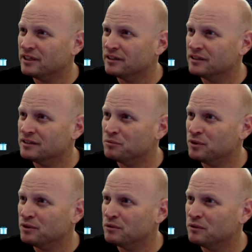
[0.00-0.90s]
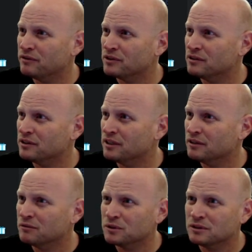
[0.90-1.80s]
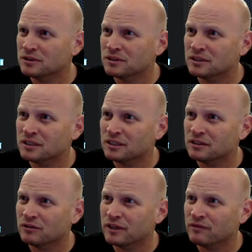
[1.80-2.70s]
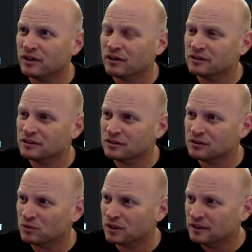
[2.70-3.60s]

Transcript: is the POV Security Cameras. Is this it? No, NVRs. This is